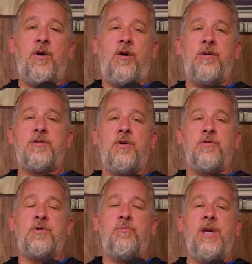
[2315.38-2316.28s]
on all your
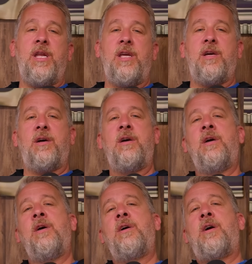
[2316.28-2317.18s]
social media.
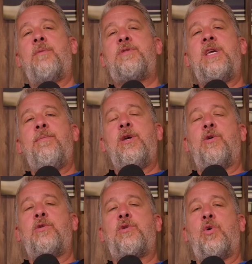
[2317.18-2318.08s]
Come see me
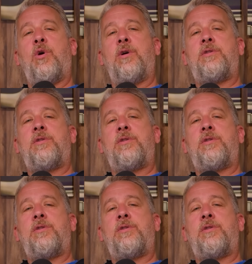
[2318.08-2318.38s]
on tour.